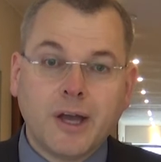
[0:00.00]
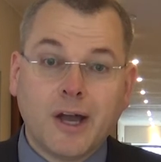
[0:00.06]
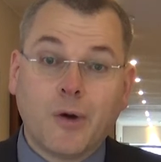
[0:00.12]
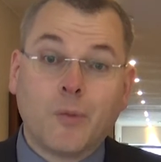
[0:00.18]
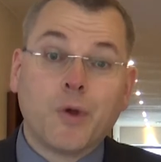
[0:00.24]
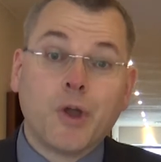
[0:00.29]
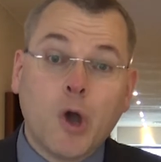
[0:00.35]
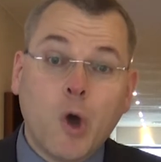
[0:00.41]

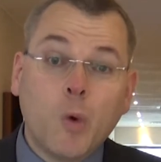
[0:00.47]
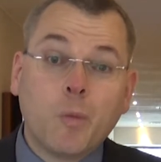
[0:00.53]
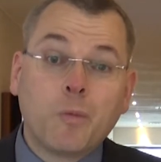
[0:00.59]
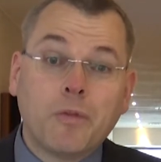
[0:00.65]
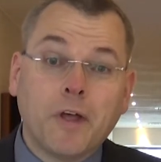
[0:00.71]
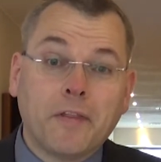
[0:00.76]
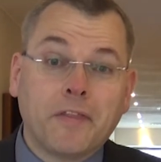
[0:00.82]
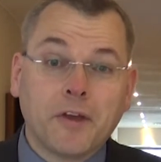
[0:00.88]
And we
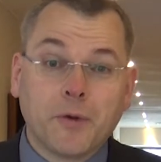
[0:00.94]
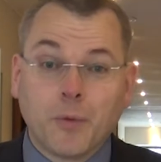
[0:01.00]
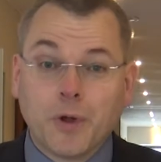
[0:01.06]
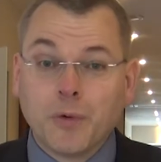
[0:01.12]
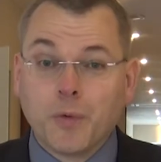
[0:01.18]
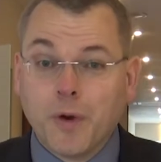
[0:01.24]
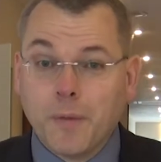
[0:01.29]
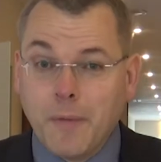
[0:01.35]
hope that they
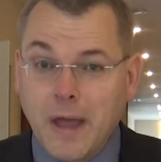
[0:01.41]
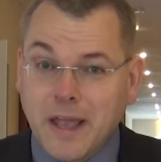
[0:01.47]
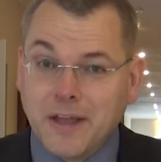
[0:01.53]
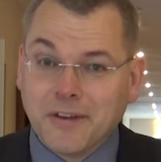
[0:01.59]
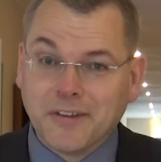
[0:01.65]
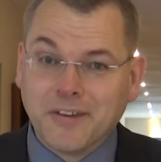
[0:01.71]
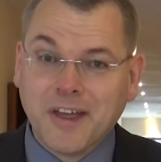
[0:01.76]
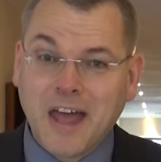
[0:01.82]
will
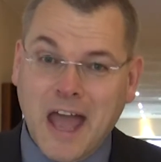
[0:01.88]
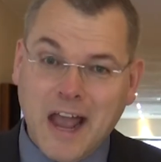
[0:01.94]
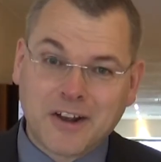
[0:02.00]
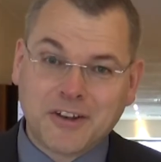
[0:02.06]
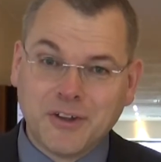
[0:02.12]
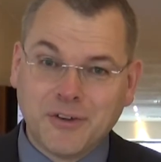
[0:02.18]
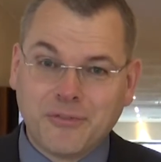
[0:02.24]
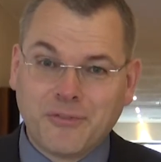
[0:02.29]
remain
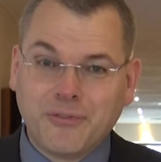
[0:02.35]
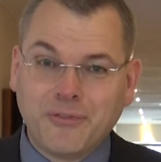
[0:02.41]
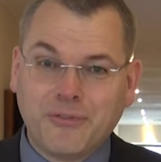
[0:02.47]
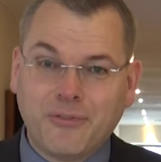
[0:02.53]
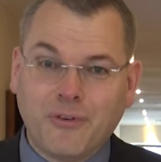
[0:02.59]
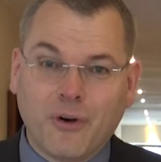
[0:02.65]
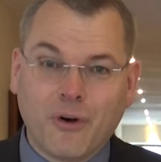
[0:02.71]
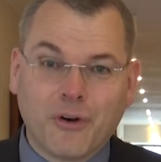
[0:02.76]
active
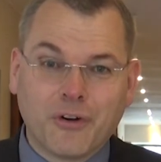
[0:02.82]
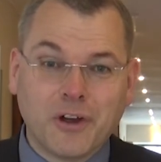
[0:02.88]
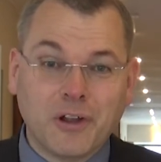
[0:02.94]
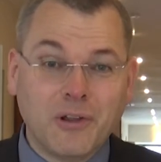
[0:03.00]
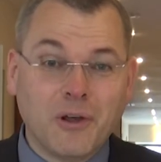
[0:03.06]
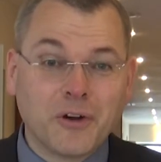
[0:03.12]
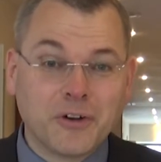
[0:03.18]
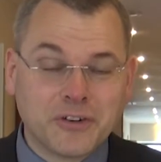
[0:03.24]
for a
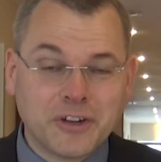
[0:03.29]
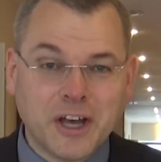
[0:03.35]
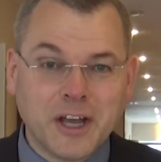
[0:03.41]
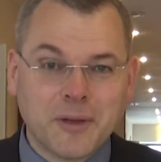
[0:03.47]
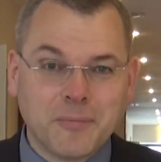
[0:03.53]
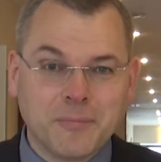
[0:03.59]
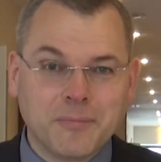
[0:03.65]
long time.